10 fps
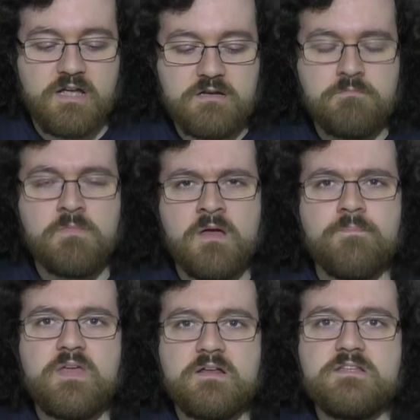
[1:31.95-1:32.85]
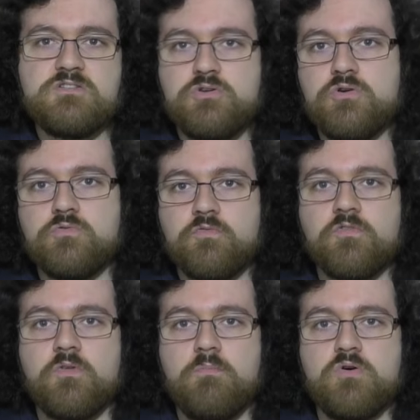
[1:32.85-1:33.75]
And that is good for
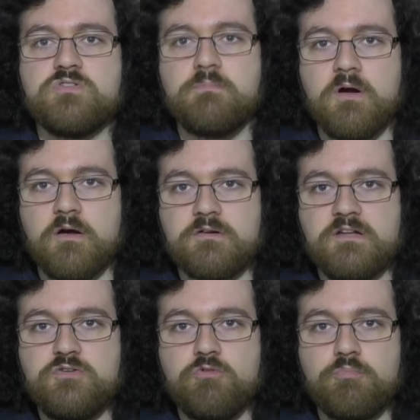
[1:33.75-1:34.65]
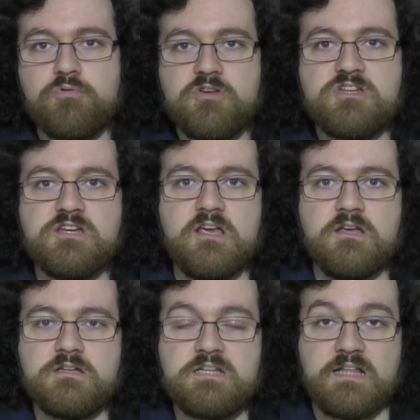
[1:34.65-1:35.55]
the most part. I do
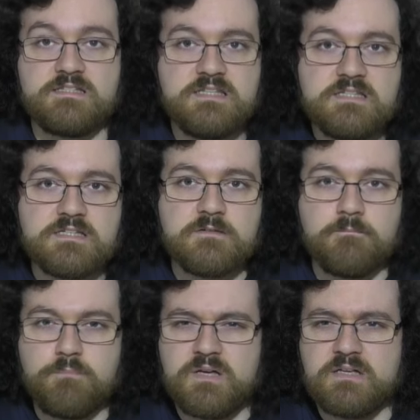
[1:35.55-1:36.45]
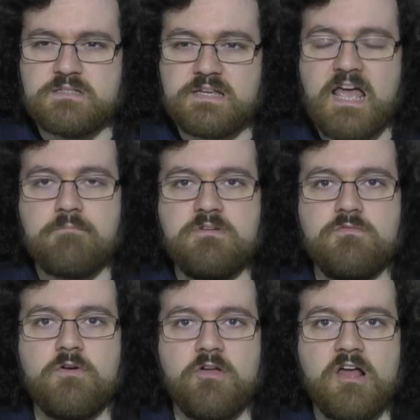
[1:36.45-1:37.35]
appreciate that system because it can be
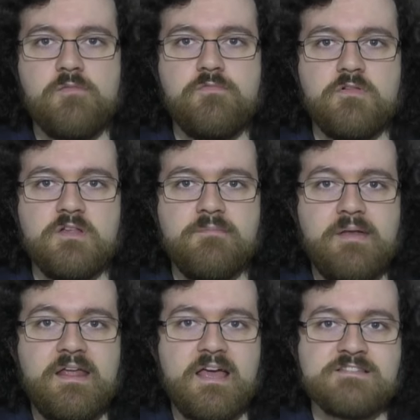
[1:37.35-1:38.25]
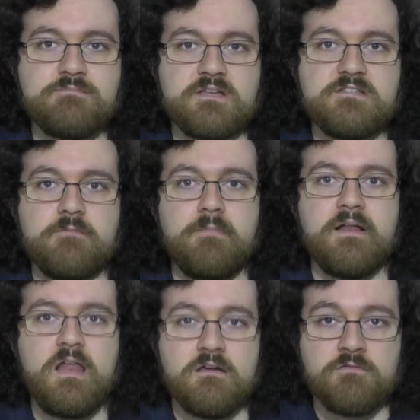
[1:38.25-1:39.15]
very helpful in many aspects of my
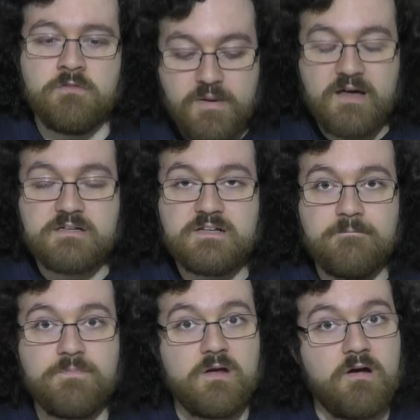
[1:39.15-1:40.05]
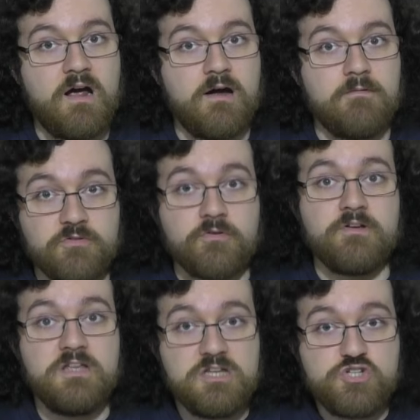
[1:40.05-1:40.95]
life. But there are
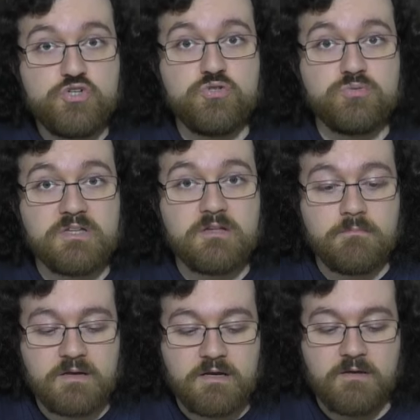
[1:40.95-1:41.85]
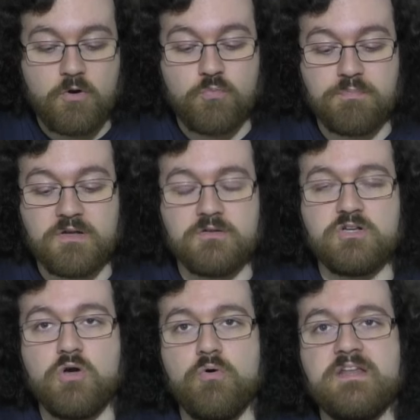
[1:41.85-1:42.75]
certain issues with them, and I'm hoping to
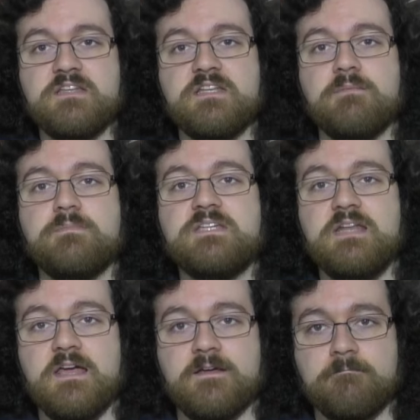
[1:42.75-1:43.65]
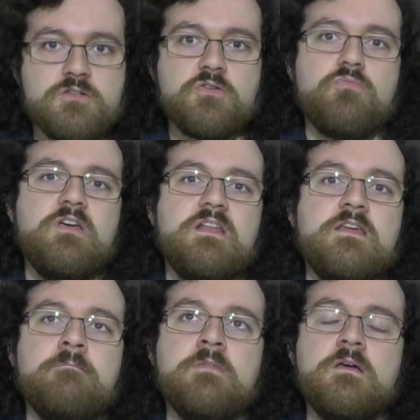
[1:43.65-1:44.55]
go into them today. So
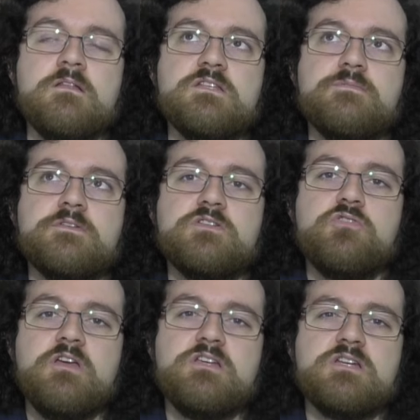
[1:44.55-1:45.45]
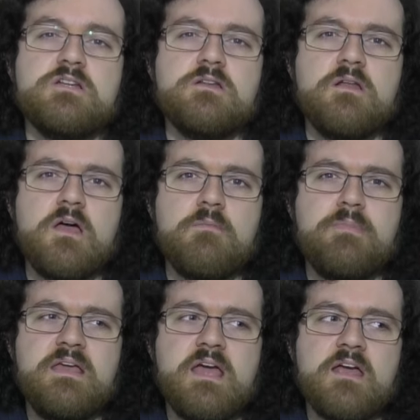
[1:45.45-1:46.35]
really, this frustration
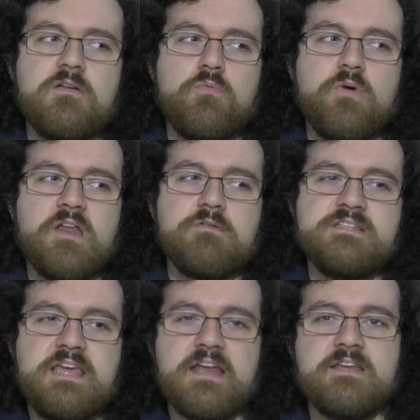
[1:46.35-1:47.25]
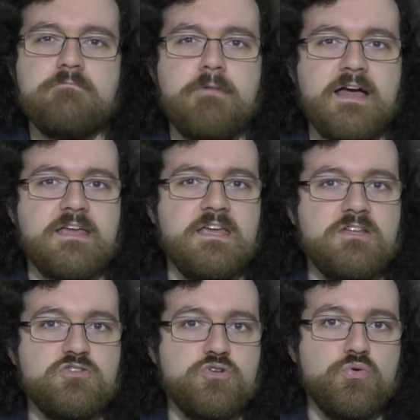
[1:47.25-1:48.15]
began when I was getting back
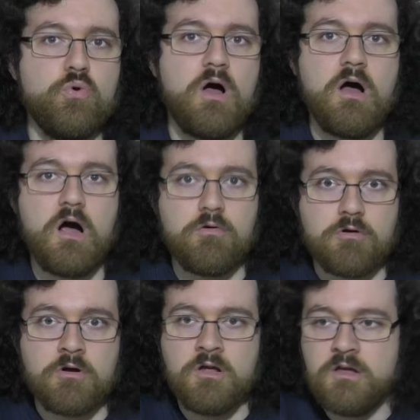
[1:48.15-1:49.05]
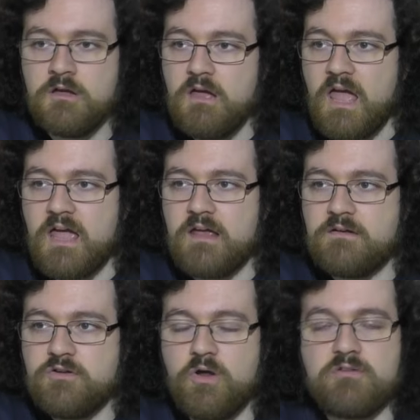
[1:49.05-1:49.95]
into horror.
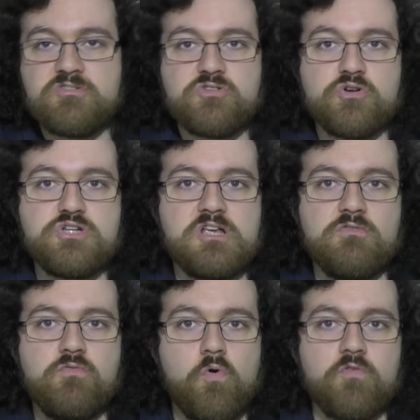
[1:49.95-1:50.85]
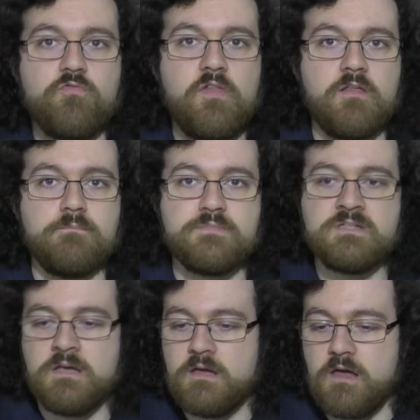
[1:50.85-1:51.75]
And I was searching for
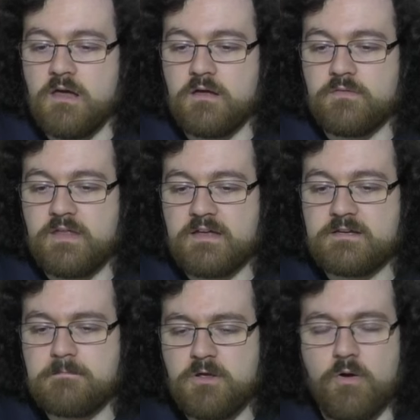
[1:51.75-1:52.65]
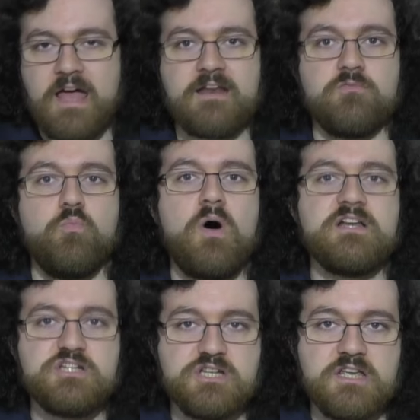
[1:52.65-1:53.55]
films that I hadn't
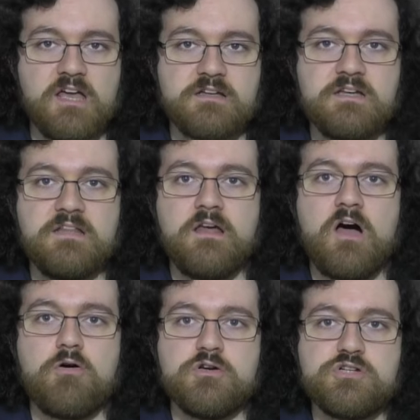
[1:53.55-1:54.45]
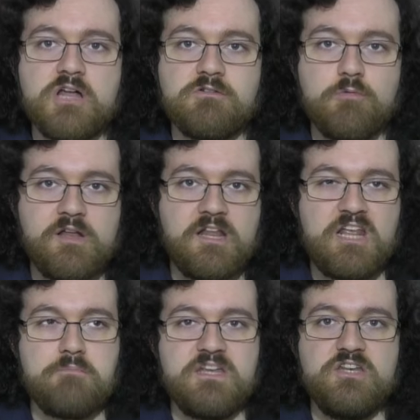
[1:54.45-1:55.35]
watched yet in the horror genre, whether
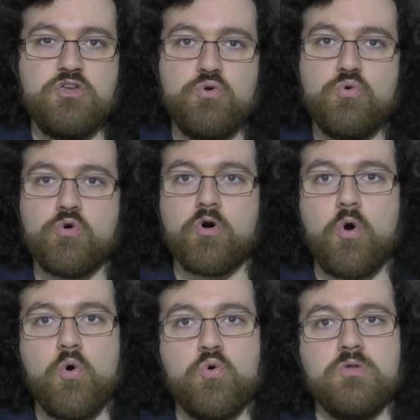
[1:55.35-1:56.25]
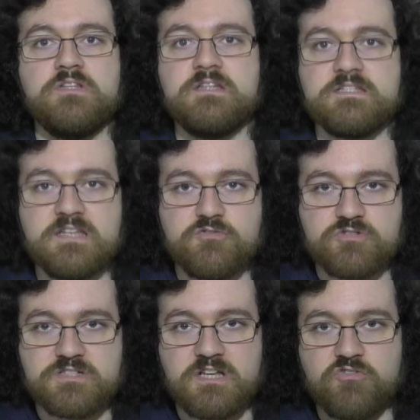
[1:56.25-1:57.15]
they be new or old, etc.,
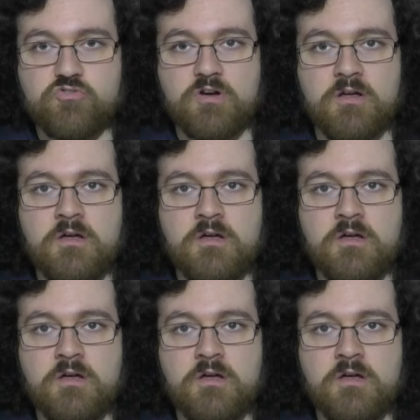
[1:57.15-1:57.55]
etc.